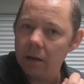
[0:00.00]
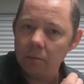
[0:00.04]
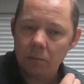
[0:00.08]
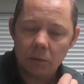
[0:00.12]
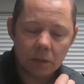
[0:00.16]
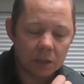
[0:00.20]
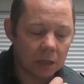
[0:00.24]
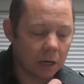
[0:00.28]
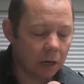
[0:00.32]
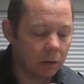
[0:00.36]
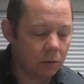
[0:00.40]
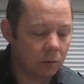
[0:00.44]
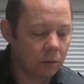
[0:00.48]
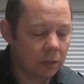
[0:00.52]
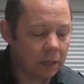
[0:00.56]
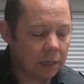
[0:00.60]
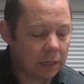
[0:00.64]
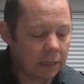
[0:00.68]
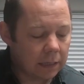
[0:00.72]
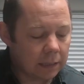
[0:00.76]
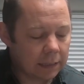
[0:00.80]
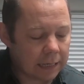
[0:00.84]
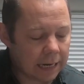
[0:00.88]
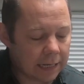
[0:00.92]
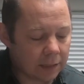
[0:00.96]
So
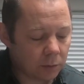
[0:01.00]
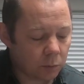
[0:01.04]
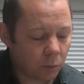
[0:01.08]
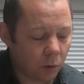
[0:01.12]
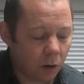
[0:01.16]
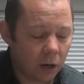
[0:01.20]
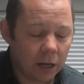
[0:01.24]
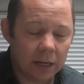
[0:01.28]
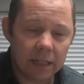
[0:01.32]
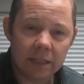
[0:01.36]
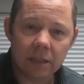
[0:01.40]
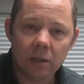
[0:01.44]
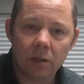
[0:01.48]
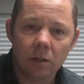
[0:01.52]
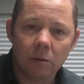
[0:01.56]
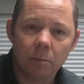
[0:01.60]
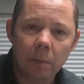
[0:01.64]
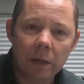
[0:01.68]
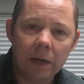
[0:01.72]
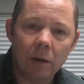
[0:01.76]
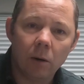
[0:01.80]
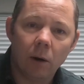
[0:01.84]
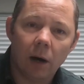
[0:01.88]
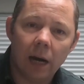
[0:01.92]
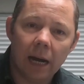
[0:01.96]
that's why this could
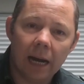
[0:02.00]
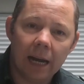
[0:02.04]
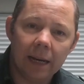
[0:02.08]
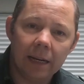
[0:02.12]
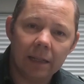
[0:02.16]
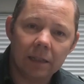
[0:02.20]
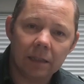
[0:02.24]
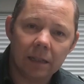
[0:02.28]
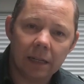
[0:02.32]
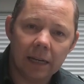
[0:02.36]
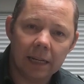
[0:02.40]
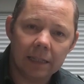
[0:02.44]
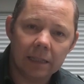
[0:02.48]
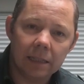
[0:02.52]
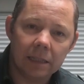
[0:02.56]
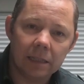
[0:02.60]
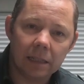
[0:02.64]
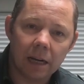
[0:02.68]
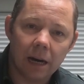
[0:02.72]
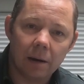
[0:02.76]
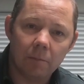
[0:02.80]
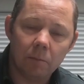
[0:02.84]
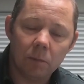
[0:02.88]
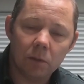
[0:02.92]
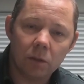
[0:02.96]
be quite handy to connect this
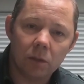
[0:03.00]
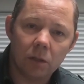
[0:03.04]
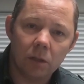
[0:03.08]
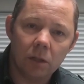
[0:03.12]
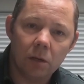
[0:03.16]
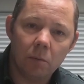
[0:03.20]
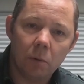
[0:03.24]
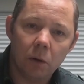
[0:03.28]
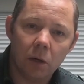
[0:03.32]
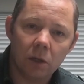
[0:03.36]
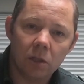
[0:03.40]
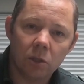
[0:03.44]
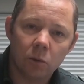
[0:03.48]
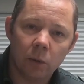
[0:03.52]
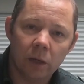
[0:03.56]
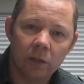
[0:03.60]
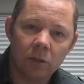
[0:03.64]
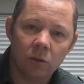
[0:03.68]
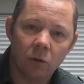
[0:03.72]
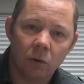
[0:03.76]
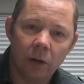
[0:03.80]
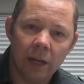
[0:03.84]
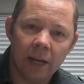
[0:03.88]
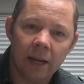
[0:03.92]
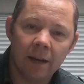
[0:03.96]
up. So you put a switch
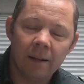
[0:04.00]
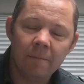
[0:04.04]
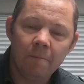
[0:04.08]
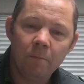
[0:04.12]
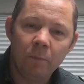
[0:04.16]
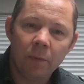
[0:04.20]
on here.